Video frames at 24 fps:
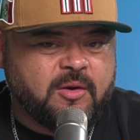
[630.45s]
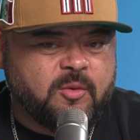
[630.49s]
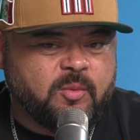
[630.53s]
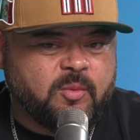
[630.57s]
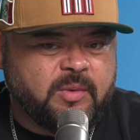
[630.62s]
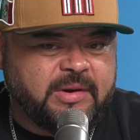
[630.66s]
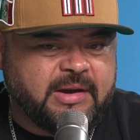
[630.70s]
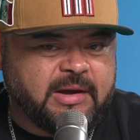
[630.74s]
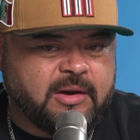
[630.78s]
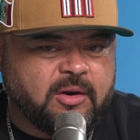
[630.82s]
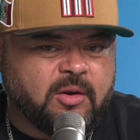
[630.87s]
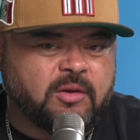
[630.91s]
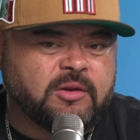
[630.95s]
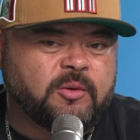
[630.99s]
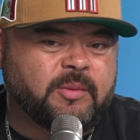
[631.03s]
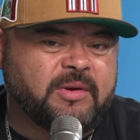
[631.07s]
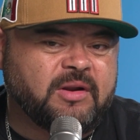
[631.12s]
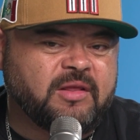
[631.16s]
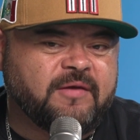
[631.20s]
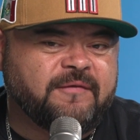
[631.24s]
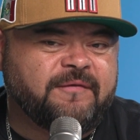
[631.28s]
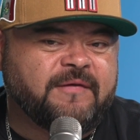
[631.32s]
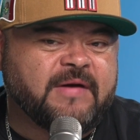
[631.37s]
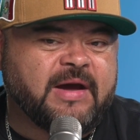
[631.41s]
We got all the way to
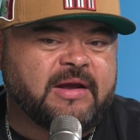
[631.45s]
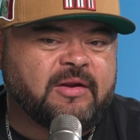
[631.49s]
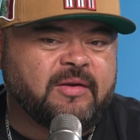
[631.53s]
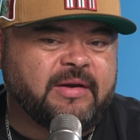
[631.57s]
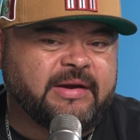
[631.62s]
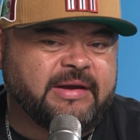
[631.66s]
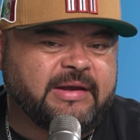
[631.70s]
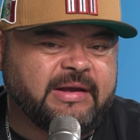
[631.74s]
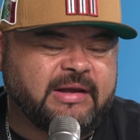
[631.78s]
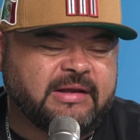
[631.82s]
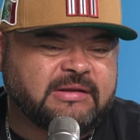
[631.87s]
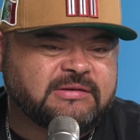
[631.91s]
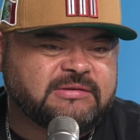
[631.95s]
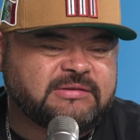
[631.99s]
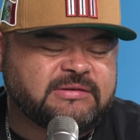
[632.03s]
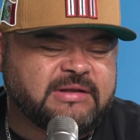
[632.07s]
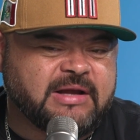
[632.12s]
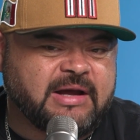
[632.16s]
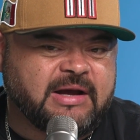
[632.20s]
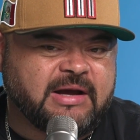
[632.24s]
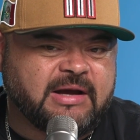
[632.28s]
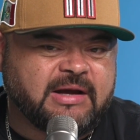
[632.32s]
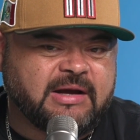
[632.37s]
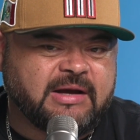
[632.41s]
the final against
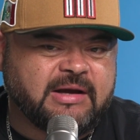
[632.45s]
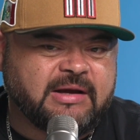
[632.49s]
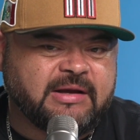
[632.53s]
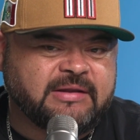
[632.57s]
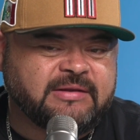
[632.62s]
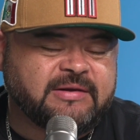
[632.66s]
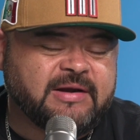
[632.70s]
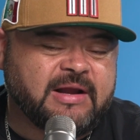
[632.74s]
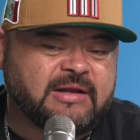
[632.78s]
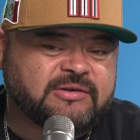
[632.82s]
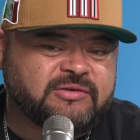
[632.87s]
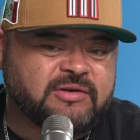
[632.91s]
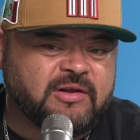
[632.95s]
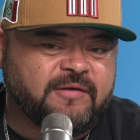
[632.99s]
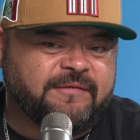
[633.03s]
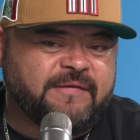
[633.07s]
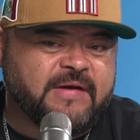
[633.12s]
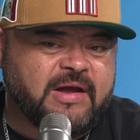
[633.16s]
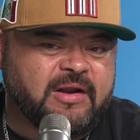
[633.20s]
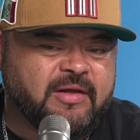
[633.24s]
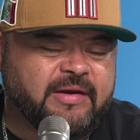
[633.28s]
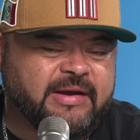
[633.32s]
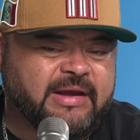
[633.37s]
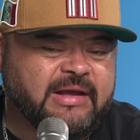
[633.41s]
international
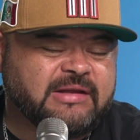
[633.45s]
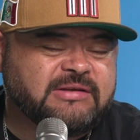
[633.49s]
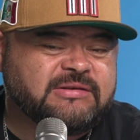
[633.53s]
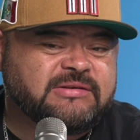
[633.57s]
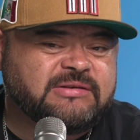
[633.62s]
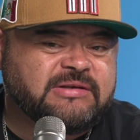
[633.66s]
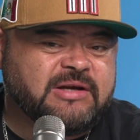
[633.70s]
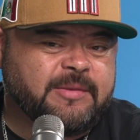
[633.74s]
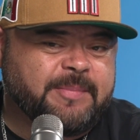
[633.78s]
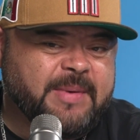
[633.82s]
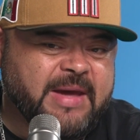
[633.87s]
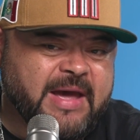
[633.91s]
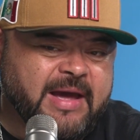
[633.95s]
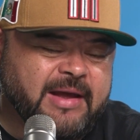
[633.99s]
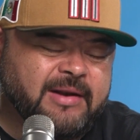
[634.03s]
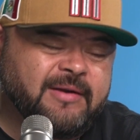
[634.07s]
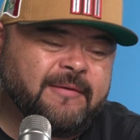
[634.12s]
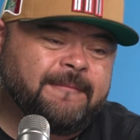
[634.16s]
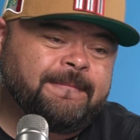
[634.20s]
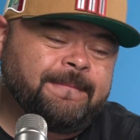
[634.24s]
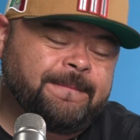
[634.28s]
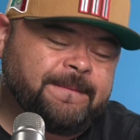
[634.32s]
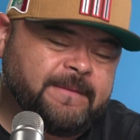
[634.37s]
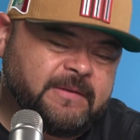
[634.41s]
final against Japan.
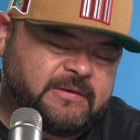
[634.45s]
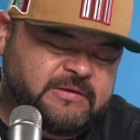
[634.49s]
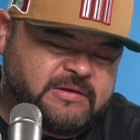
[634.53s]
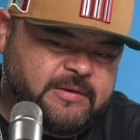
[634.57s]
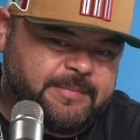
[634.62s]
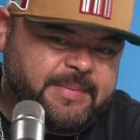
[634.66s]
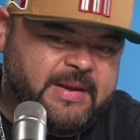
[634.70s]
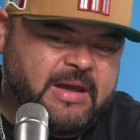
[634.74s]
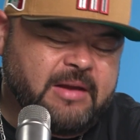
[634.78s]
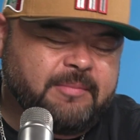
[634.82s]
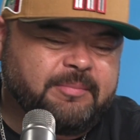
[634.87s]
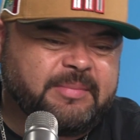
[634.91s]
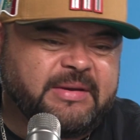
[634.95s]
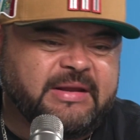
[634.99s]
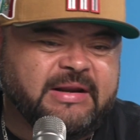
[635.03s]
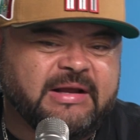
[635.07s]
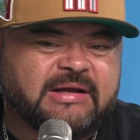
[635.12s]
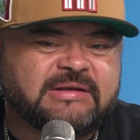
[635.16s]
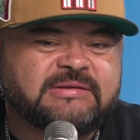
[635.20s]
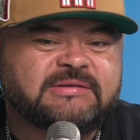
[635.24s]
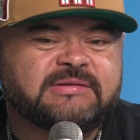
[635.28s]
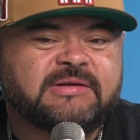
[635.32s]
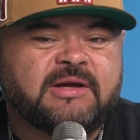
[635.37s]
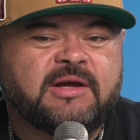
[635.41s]
Japan beat
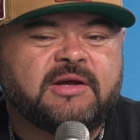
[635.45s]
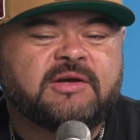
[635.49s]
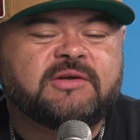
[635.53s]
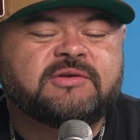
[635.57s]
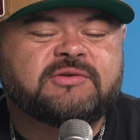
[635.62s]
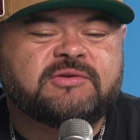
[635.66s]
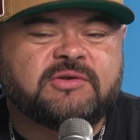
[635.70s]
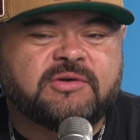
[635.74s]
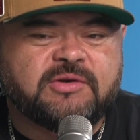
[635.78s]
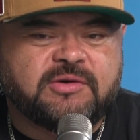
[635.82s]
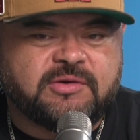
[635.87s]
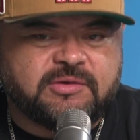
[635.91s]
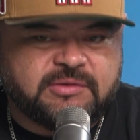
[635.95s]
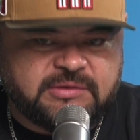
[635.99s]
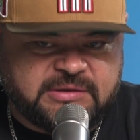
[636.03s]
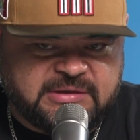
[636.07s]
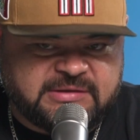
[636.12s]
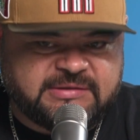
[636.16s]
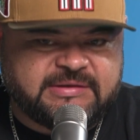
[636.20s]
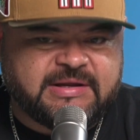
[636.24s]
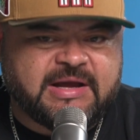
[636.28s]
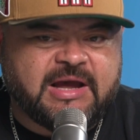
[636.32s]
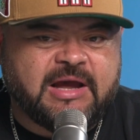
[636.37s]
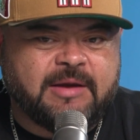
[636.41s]
us. So
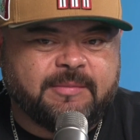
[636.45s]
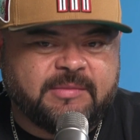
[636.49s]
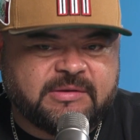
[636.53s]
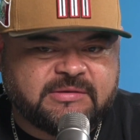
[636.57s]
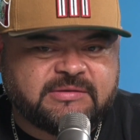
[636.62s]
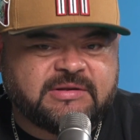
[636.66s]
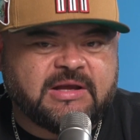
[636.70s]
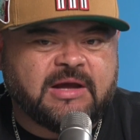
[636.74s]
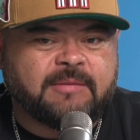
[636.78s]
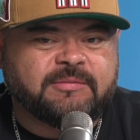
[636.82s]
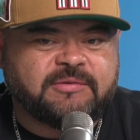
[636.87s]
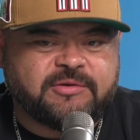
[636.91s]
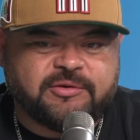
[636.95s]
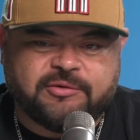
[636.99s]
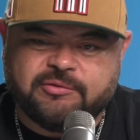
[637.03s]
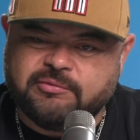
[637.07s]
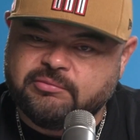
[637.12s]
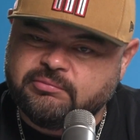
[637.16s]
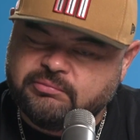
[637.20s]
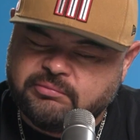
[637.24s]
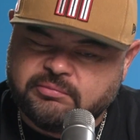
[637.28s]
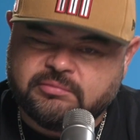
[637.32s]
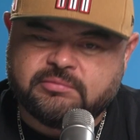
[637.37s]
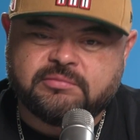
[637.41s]
this time it's time to
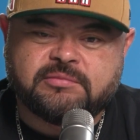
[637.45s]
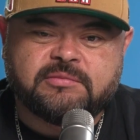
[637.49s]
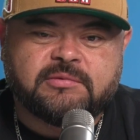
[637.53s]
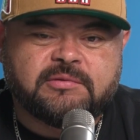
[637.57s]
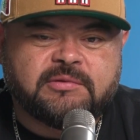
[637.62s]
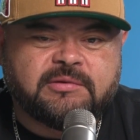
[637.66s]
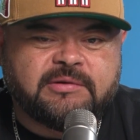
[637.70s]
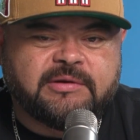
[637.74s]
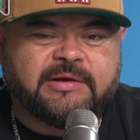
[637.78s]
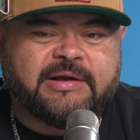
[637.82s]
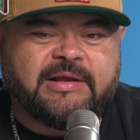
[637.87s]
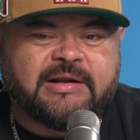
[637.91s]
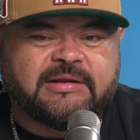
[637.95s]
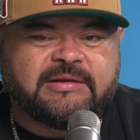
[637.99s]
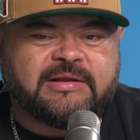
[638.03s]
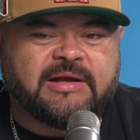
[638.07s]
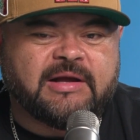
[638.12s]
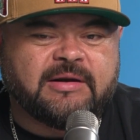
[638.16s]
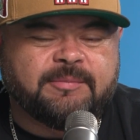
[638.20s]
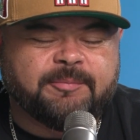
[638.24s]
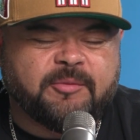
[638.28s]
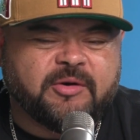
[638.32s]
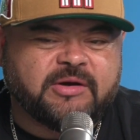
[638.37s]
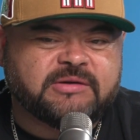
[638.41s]
get it
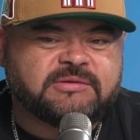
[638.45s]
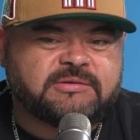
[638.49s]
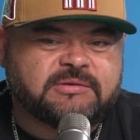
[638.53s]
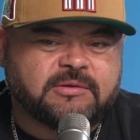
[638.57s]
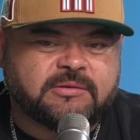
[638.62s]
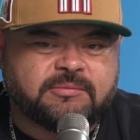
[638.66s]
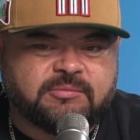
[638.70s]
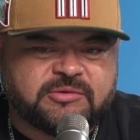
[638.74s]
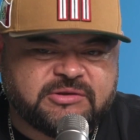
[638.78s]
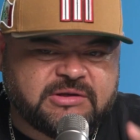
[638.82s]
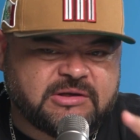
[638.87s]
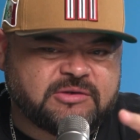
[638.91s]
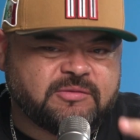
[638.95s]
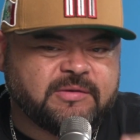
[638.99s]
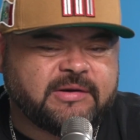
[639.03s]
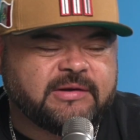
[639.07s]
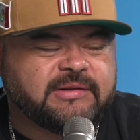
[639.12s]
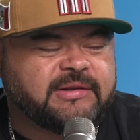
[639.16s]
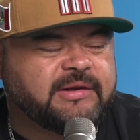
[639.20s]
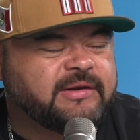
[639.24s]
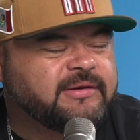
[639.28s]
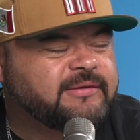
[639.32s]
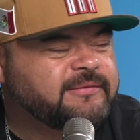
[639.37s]
done, boys. So mucha suerte.